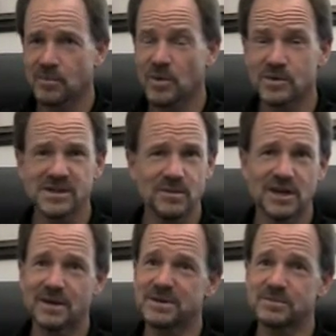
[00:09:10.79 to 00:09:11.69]
But when
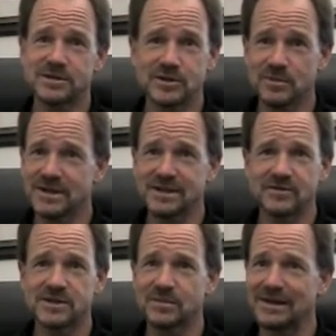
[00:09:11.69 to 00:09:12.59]
somebody comes up and says, "You made a
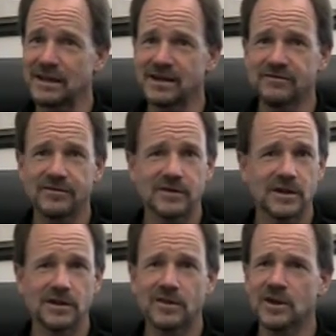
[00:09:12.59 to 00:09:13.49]
difference in my life,"
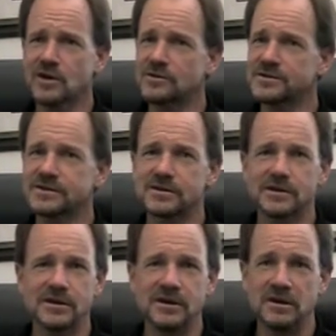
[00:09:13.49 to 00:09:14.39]
there's
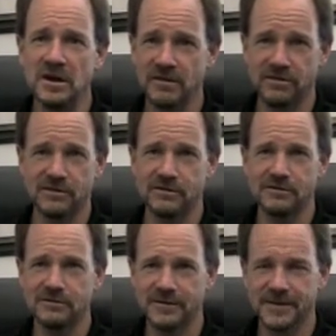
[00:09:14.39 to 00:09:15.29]

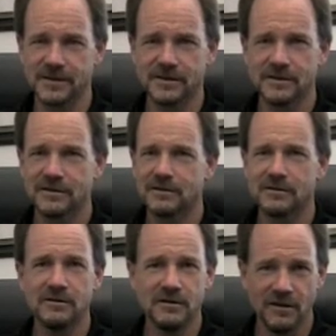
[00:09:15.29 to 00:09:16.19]
nothing
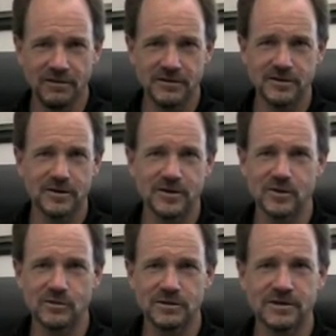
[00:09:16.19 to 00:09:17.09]
you can
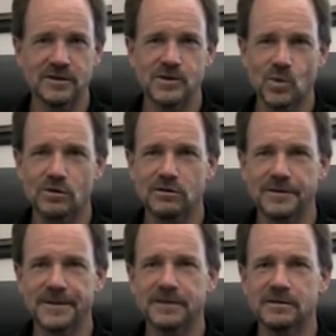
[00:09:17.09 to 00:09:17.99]
do in this
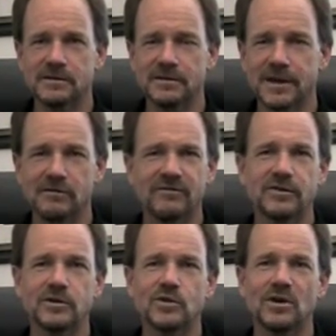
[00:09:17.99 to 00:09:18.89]
world that'll
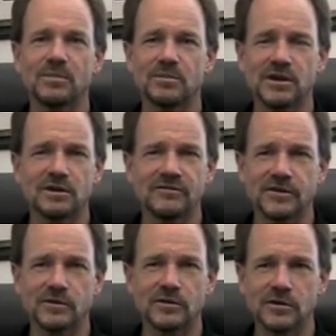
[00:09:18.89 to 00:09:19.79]
fill you up and make you
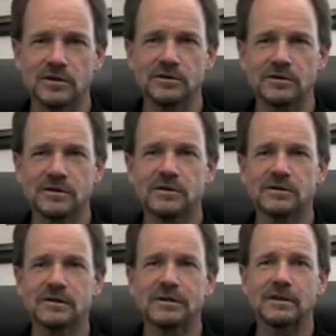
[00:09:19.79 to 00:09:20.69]
feel good
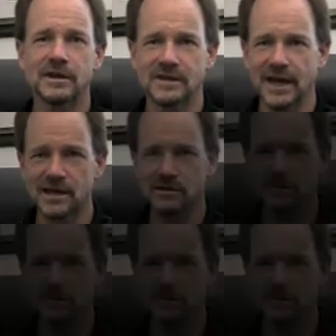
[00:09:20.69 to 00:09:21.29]
like that.